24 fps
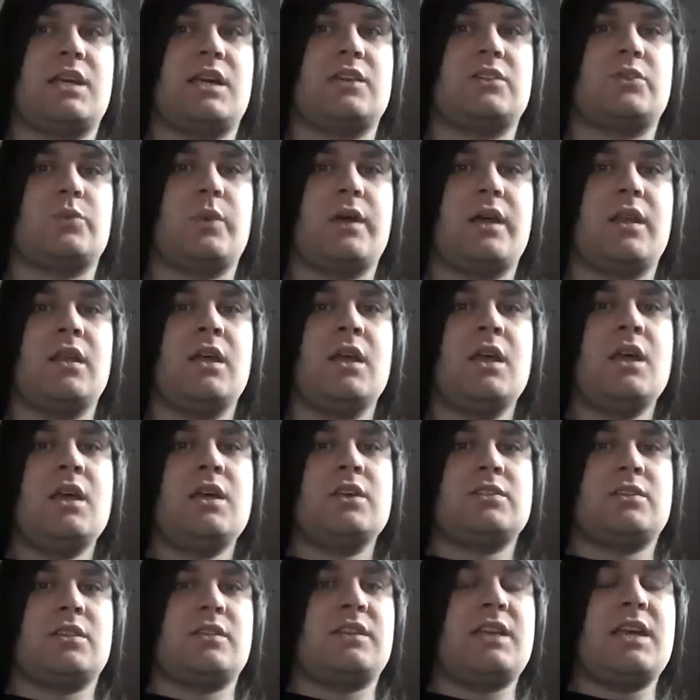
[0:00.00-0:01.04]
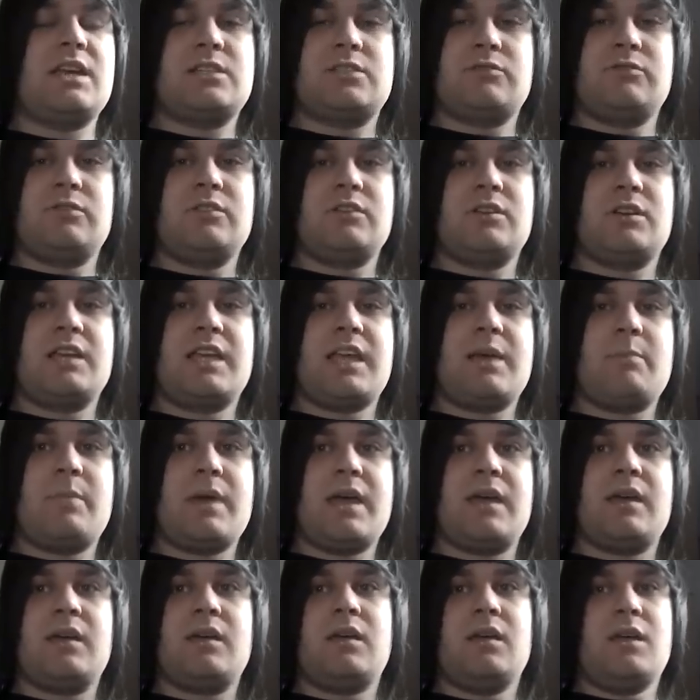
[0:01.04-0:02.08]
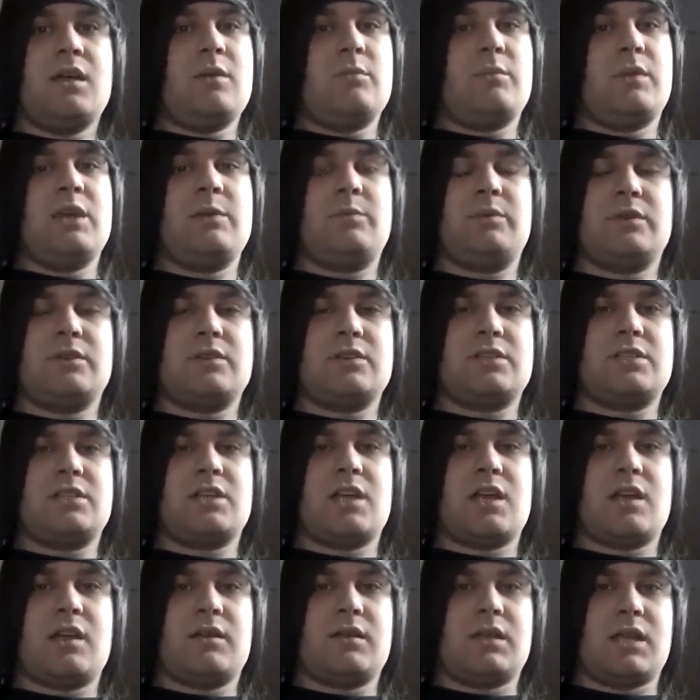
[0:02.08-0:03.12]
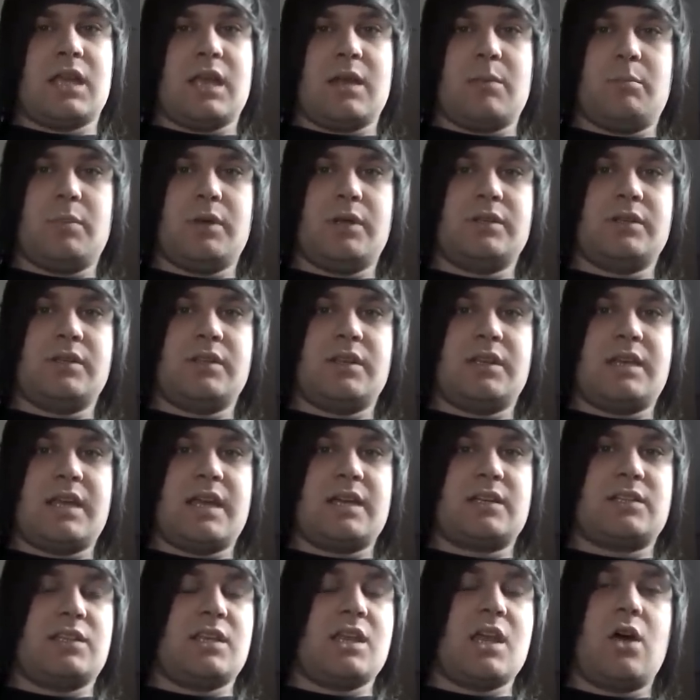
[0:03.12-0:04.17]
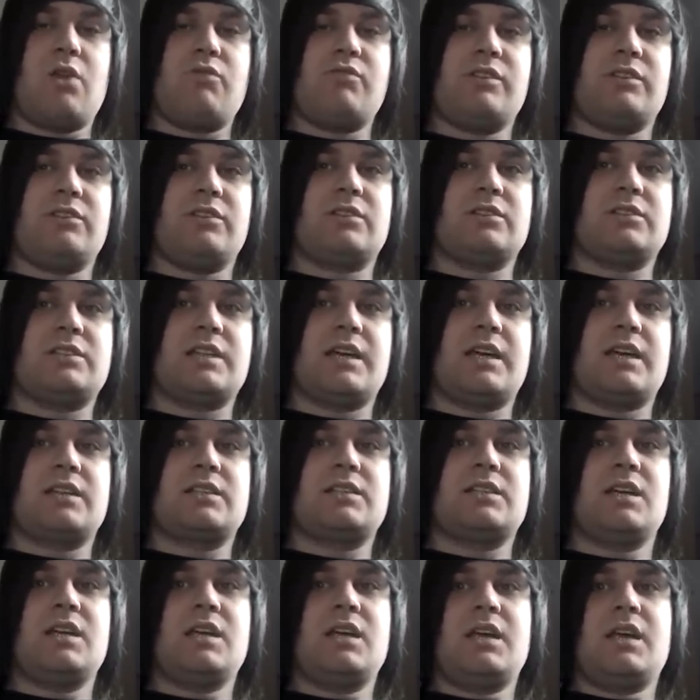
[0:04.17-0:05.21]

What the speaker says: as well. So the decks are only going to get better. People are going to start building the decks. They are really good decks.